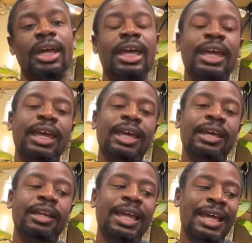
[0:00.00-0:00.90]

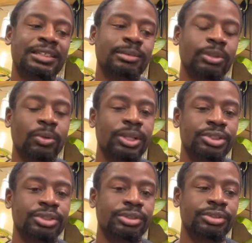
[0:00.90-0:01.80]
and ask some
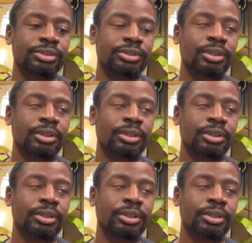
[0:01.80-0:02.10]
questions